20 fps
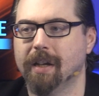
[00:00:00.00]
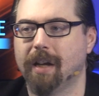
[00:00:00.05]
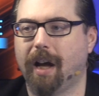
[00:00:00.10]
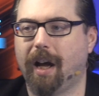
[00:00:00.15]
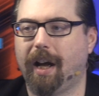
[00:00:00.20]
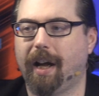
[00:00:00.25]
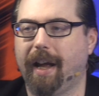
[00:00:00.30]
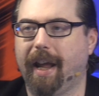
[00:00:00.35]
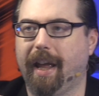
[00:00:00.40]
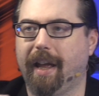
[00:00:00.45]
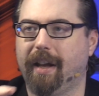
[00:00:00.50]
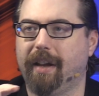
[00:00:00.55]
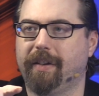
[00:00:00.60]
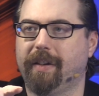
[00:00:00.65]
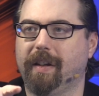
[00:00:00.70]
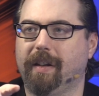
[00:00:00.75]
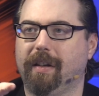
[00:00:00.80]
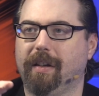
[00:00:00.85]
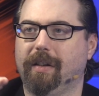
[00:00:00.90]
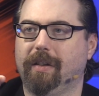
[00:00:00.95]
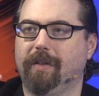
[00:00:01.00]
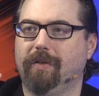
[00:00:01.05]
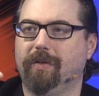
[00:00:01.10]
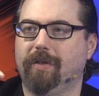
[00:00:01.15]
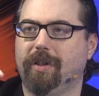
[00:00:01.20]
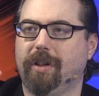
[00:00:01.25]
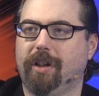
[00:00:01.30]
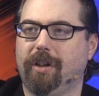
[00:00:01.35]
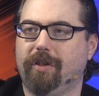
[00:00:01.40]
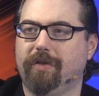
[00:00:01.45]
Uh, and
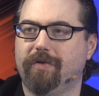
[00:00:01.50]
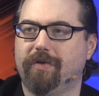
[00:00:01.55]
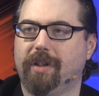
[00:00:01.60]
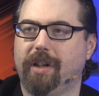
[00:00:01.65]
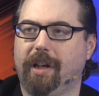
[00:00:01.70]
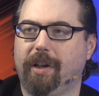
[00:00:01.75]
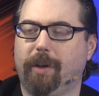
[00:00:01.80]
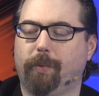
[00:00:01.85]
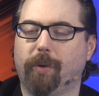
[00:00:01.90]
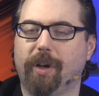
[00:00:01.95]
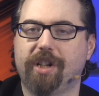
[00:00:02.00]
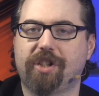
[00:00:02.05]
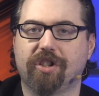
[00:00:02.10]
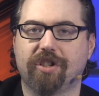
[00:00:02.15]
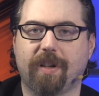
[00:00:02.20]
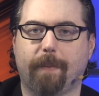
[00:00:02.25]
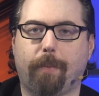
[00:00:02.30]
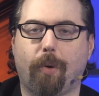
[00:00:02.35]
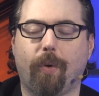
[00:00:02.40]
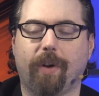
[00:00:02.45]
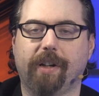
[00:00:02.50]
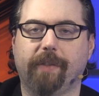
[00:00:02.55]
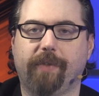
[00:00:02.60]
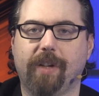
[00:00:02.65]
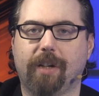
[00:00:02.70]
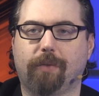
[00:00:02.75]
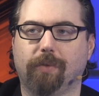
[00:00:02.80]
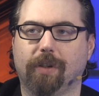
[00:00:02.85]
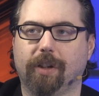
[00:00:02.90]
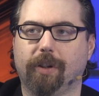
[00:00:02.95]
it reaches a point of
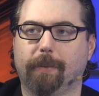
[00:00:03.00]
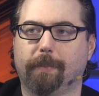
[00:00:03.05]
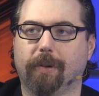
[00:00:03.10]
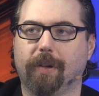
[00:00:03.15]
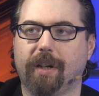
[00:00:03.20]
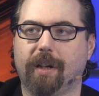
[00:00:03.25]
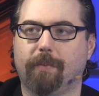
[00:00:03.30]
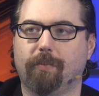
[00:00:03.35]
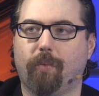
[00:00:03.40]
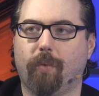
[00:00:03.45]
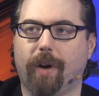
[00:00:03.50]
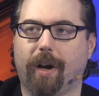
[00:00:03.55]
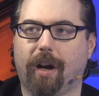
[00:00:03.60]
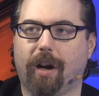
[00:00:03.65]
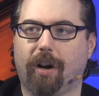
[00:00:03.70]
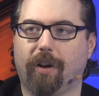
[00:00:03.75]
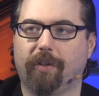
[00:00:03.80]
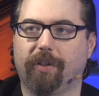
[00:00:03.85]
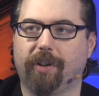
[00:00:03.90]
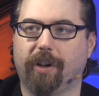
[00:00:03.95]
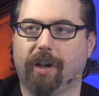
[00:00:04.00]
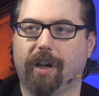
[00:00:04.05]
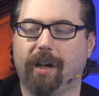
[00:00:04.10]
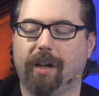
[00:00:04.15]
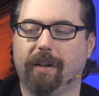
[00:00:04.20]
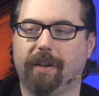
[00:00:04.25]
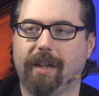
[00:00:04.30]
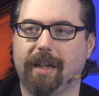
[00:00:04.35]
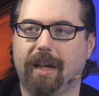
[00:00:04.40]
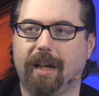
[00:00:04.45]
equilibrium where
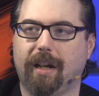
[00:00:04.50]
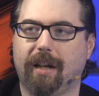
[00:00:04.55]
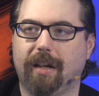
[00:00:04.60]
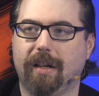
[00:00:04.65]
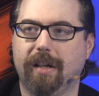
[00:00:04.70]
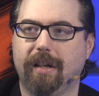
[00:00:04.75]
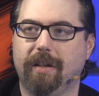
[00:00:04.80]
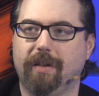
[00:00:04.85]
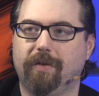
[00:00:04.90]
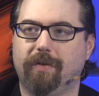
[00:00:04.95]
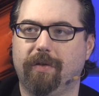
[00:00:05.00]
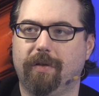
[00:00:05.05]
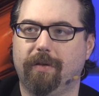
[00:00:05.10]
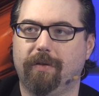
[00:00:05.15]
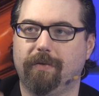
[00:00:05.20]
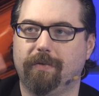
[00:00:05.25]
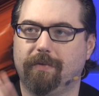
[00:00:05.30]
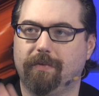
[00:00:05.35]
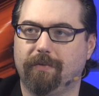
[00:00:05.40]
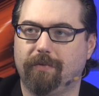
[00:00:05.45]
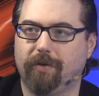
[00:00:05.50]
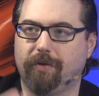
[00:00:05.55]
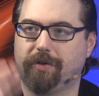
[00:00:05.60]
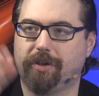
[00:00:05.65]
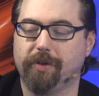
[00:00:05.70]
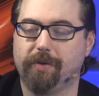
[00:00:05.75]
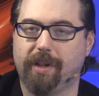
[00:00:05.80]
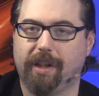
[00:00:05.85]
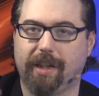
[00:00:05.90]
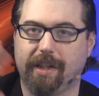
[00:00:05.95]
the, the
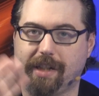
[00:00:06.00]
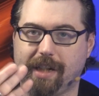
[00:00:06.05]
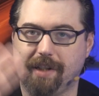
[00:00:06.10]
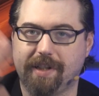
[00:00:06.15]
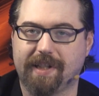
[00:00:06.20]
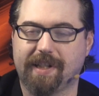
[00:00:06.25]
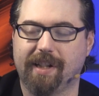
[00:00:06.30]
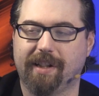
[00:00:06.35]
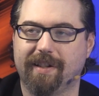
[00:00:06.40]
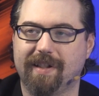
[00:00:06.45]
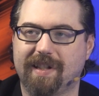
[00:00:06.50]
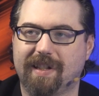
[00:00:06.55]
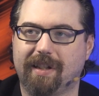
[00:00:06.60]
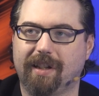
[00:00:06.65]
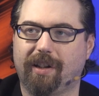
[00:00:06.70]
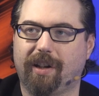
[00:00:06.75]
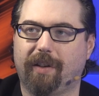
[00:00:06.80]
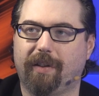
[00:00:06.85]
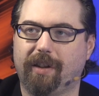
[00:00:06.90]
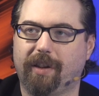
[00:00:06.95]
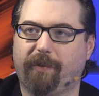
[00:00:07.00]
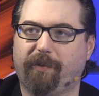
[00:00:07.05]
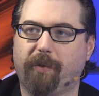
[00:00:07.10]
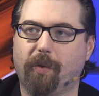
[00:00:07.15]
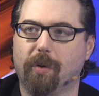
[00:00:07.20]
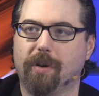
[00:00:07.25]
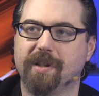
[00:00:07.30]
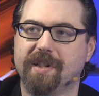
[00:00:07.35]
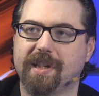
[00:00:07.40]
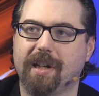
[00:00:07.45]
due to the distance, the the
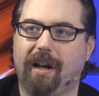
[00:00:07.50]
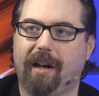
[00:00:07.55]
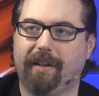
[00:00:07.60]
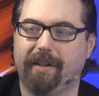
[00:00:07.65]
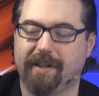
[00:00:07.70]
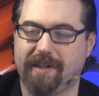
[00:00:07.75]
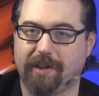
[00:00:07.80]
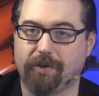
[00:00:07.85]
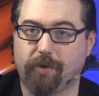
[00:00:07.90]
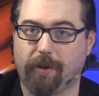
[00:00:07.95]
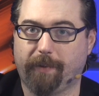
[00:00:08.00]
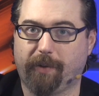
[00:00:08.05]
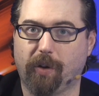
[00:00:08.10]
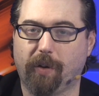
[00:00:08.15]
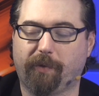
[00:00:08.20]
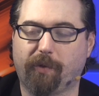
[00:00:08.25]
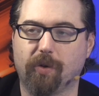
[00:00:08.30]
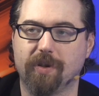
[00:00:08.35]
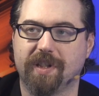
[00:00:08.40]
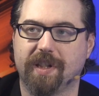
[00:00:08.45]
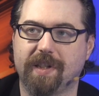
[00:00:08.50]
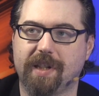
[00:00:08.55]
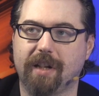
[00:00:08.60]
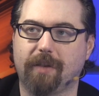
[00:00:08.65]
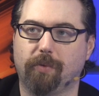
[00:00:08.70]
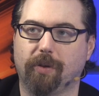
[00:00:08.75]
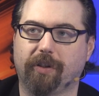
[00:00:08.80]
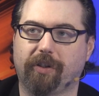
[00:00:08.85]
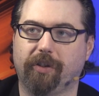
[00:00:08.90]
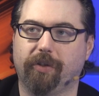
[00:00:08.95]
force, uh, the centrifugal force is
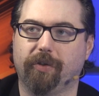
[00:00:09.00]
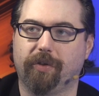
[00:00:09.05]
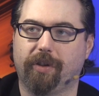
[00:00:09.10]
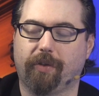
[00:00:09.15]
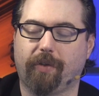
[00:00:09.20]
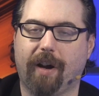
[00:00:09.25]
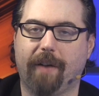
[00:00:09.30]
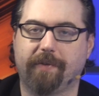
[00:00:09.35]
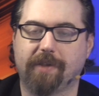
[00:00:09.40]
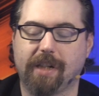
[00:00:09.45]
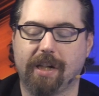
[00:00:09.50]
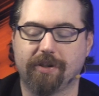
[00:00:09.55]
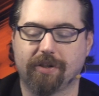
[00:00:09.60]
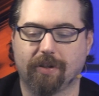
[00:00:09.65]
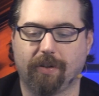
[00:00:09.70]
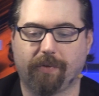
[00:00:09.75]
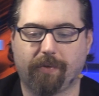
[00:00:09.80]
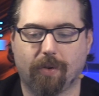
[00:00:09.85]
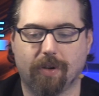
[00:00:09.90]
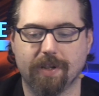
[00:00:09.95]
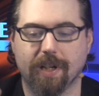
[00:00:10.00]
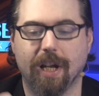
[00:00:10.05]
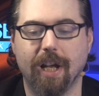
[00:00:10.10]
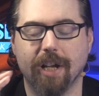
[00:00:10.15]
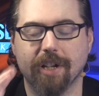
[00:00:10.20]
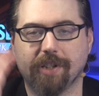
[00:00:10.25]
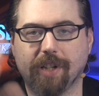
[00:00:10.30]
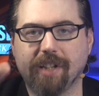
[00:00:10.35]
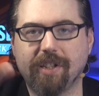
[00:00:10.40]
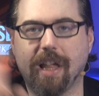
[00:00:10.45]
equal to the gravitational force.
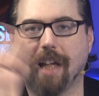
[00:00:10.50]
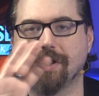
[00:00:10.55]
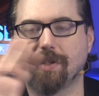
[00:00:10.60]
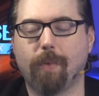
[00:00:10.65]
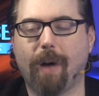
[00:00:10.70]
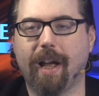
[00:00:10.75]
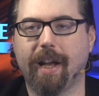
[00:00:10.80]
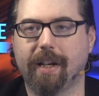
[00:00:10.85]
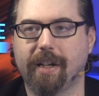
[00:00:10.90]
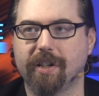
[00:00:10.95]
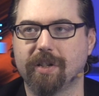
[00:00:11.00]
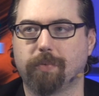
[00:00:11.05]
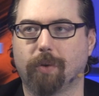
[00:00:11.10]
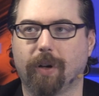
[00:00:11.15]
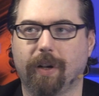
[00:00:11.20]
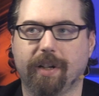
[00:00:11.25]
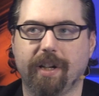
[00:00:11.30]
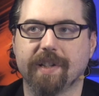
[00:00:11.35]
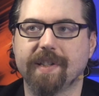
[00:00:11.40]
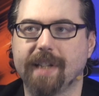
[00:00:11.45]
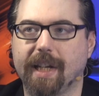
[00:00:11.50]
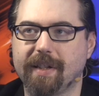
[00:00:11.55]
So that, that's why it is where it is.